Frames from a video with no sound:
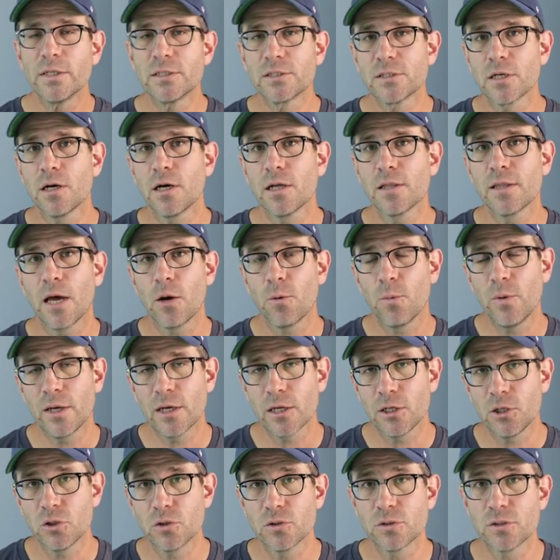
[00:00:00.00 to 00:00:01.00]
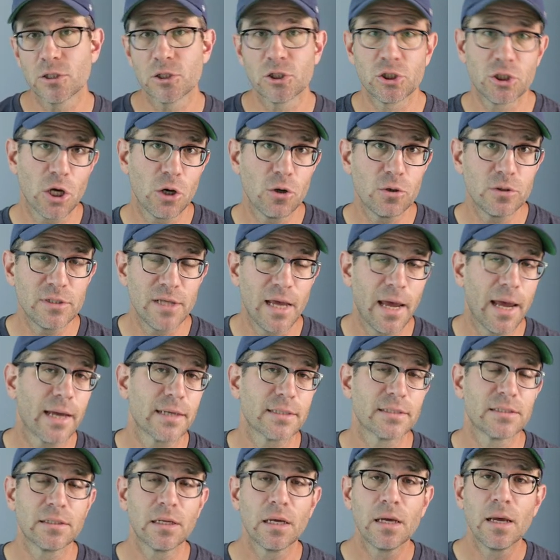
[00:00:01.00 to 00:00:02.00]
We saw that we can use the
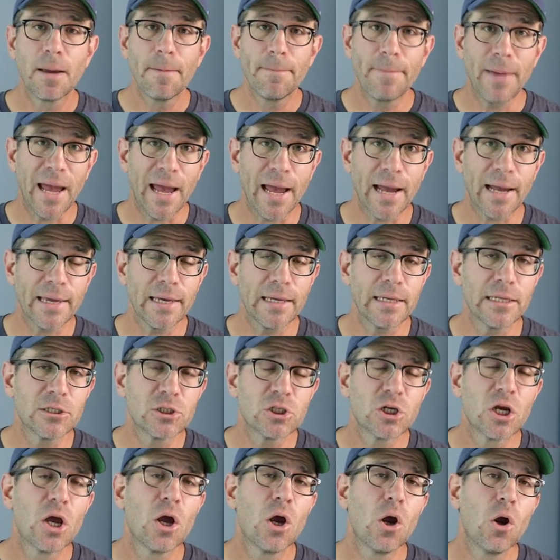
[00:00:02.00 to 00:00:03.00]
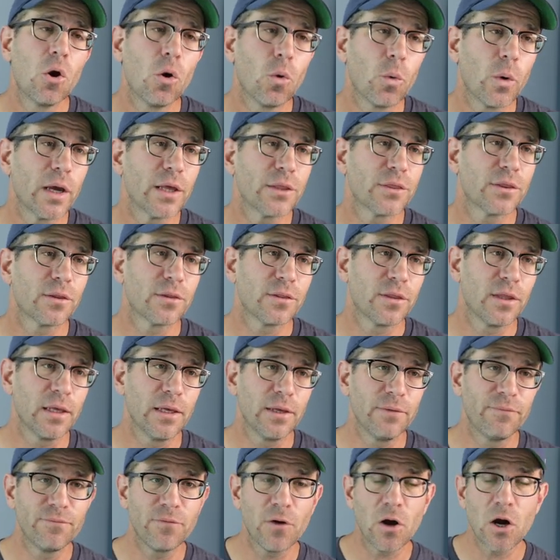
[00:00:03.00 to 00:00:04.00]
showtext package with
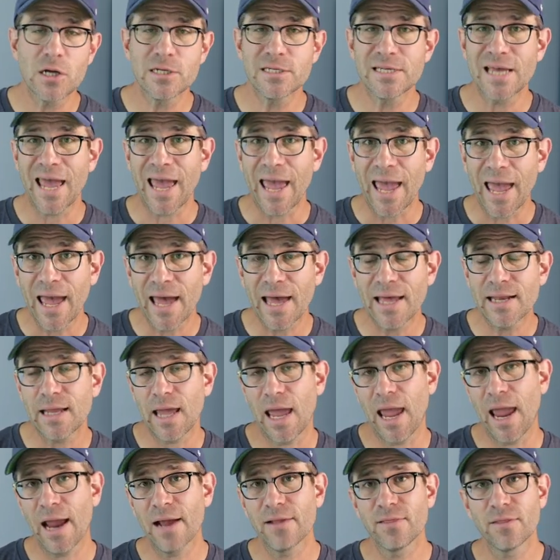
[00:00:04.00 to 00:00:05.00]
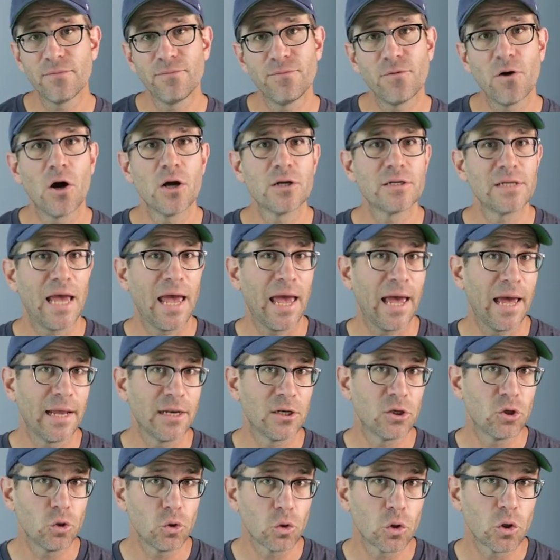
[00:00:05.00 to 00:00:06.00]
the font add and the font
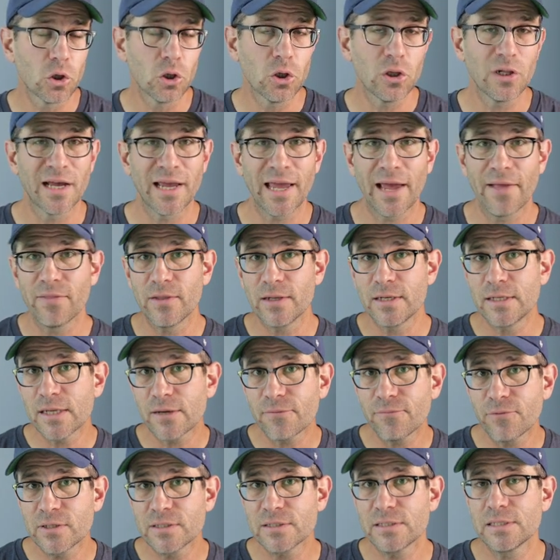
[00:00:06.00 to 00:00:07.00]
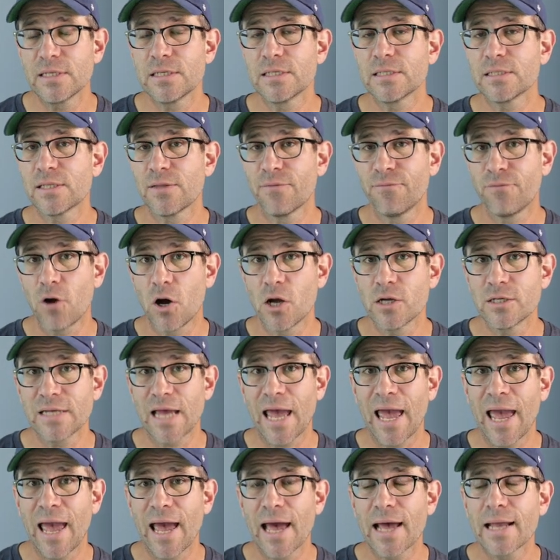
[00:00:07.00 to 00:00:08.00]
add Google. Again, the difference is the
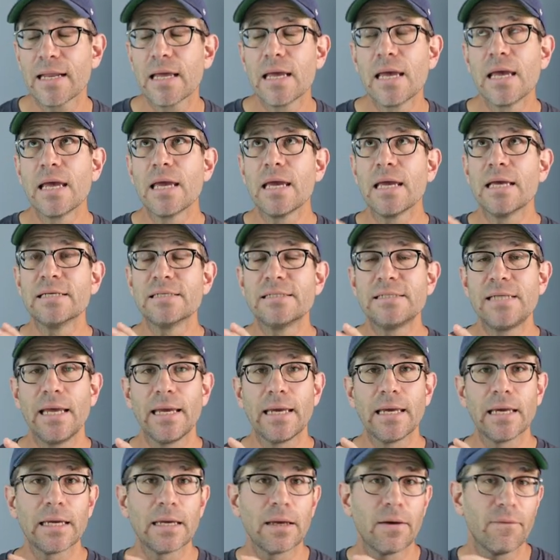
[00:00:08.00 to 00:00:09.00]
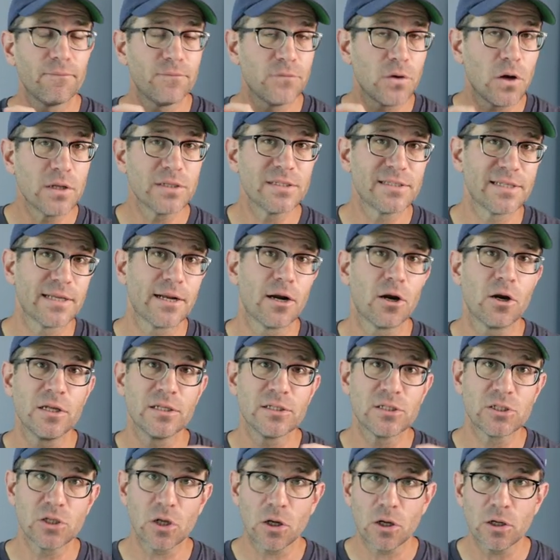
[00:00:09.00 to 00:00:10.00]
font add is taking fonts that are
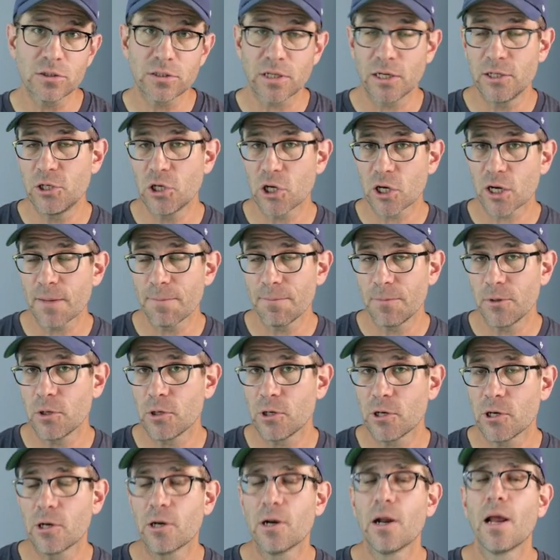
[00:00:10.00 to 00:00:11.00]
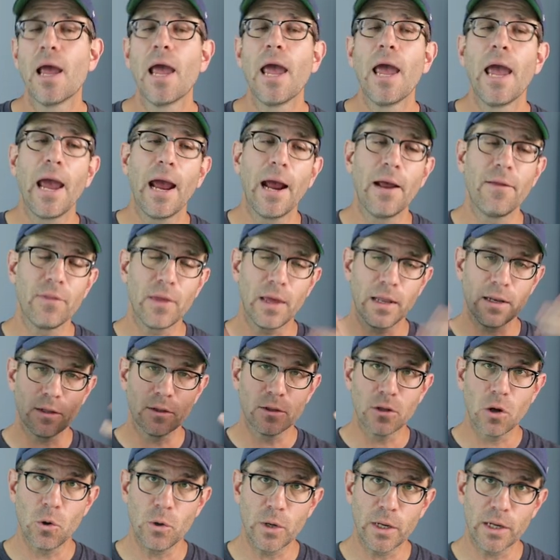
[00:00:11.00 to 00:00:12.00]
installed on your computer and then
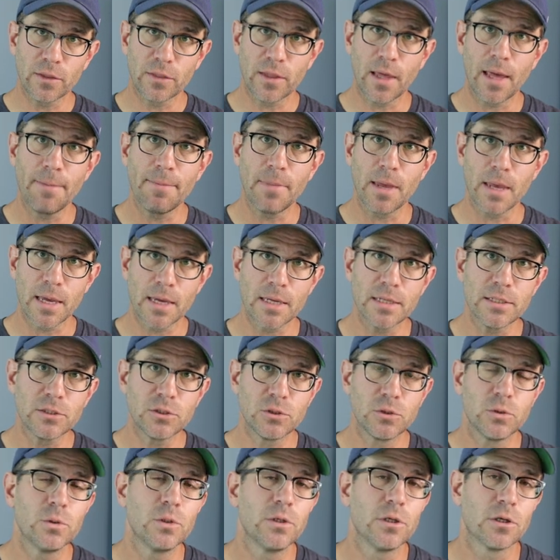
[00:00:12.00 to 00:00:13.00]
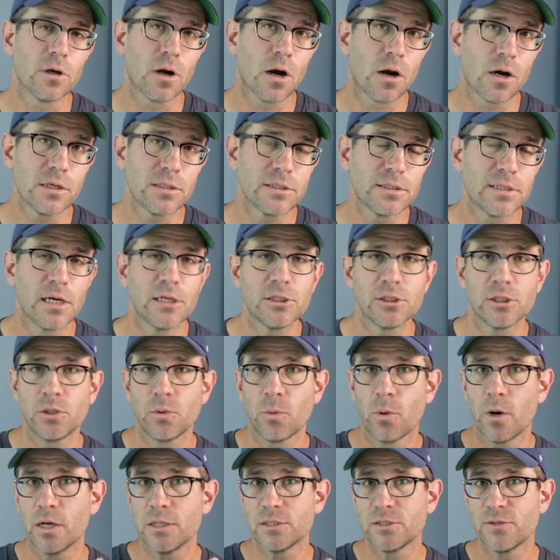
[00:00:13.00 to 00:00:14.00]
loading them into your R
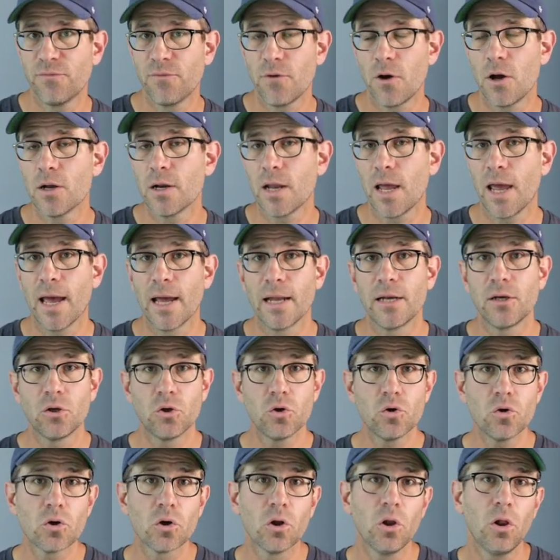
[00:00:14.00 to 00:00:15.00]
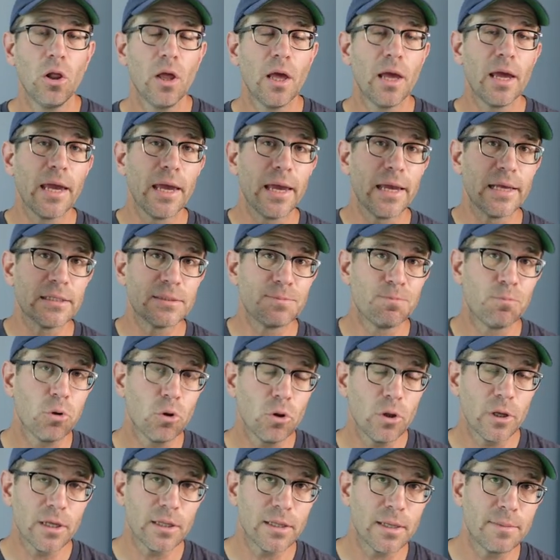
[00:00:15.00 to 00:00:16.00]
session, whereas font add Google is
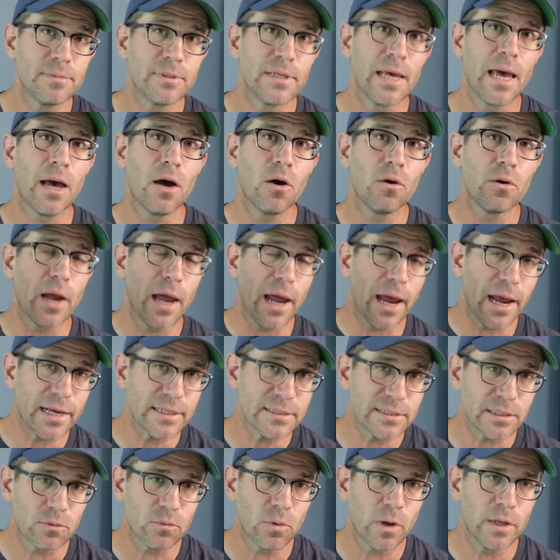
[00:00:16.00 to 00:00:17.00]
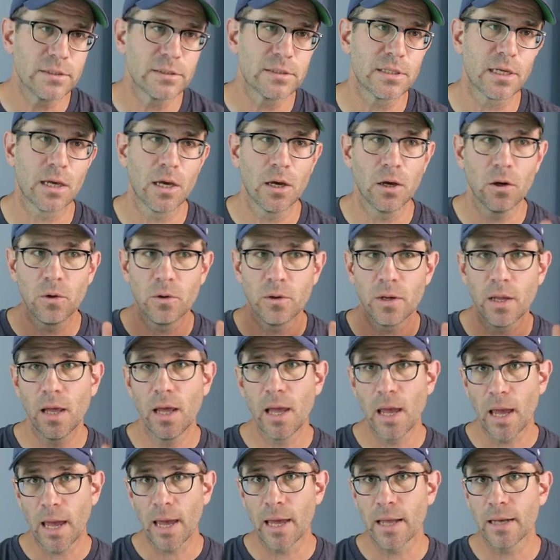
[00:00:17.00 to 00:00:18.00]
pulling them down as it runs the code
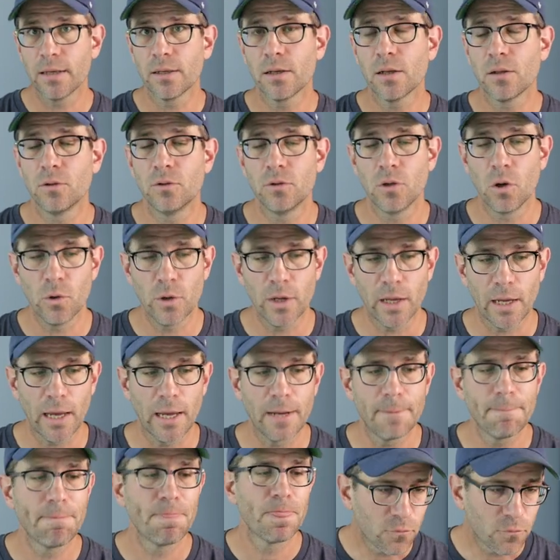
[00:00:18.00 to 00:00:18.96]
and loading it.